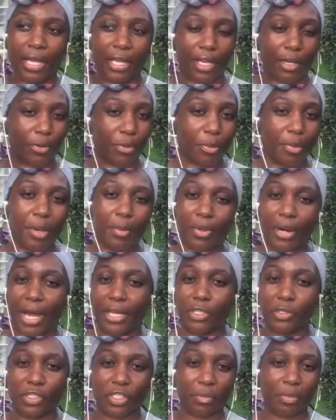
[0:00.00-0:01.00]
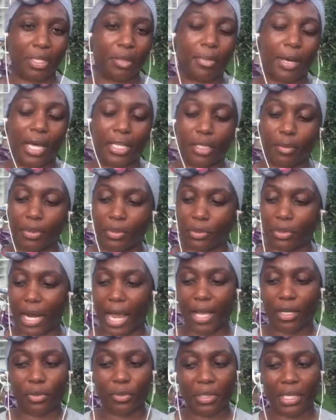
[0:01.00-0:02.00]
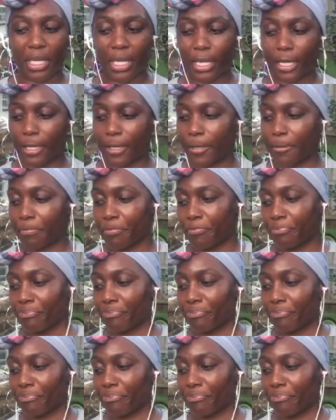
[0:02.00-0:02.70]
And remember, I used to be a bodybuilder. I don't care